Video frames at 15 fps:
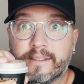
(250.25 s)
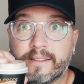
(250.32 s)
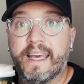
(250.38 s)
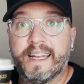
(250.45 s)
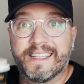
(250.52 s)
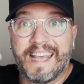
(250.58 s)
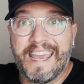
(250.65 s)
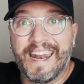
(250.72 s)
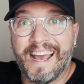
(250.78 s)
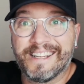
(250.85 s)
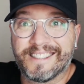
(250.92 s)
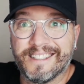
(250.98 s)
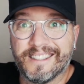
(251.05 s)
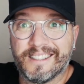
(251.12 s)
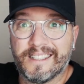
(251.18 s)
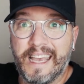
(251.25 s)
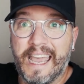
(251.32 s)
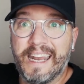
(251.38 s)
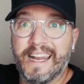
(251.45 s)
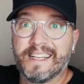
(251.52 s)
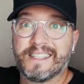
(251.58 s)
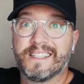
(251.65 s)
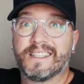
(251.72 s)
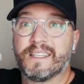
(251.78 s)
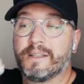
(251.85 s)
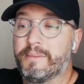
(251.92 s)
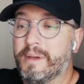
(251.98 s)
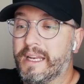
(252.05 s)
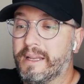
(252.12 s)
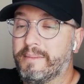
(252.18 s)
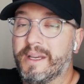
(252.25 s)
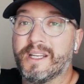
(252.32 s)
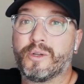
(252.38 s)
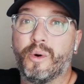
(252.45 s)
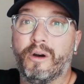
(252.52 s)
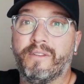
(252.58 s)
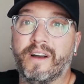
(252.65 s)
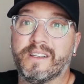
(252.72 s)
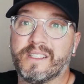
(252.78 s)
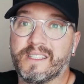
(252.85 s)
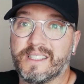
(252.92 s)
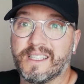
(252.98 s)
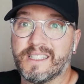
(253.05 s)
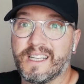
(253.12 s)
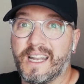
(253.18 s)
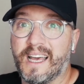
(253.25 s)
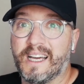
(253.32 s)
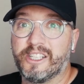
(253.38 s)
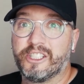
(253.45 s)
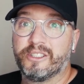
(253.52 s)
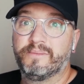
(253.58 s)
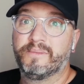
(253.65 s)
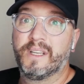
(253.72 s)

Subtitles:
It is 8 ounces. 8 ounces is a medium here, 12 ounces is a large.